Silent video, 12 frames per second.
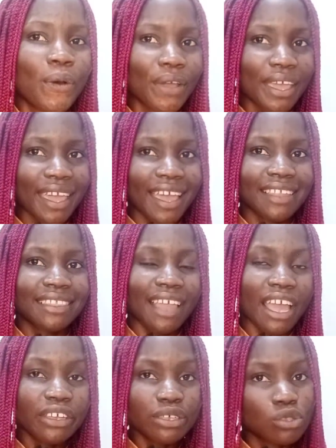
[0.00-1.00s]
Okay,
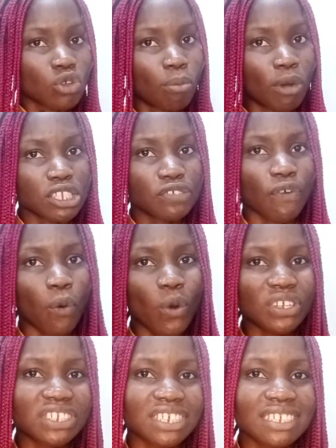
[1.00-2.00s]
thank you so much for
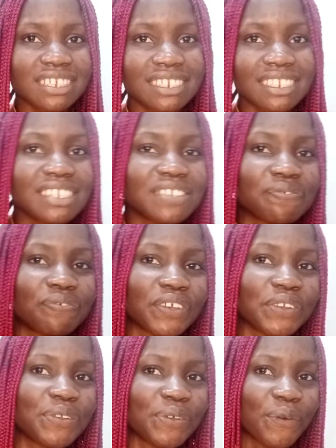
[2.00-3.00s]
watching this
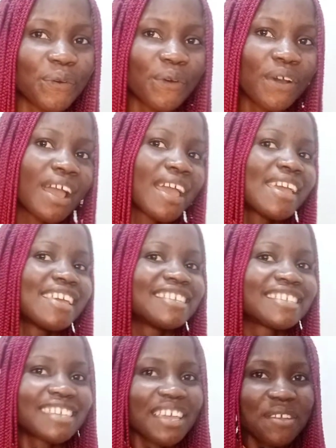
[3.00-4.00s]
video.
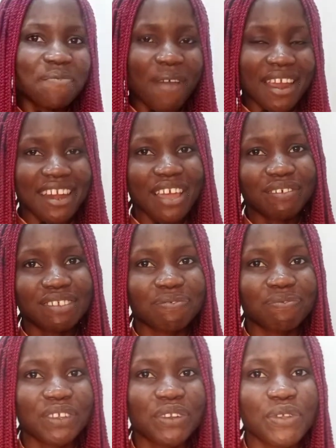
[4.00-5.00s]
See you in my
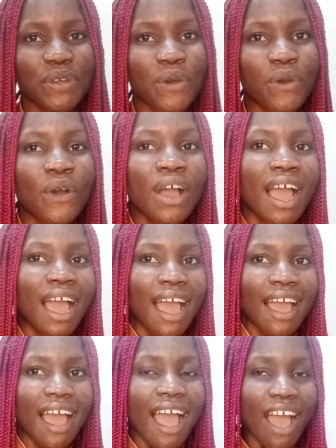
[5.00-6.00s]
next video.
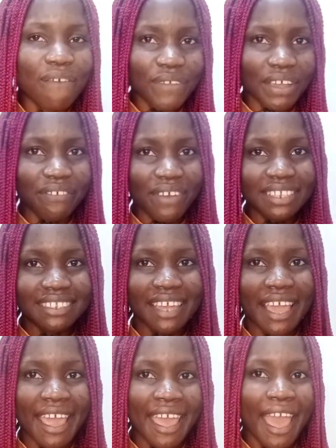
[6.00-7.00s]
Have a great
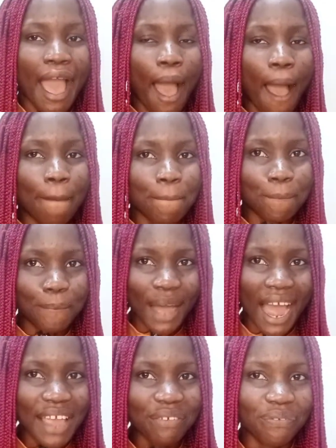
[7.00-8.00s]
day and
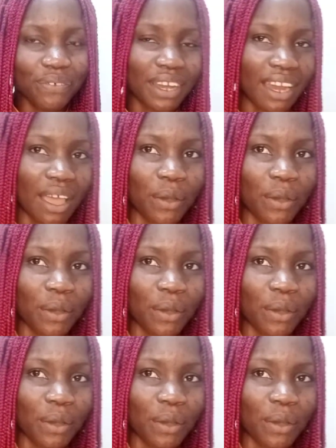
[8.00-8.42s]
bye for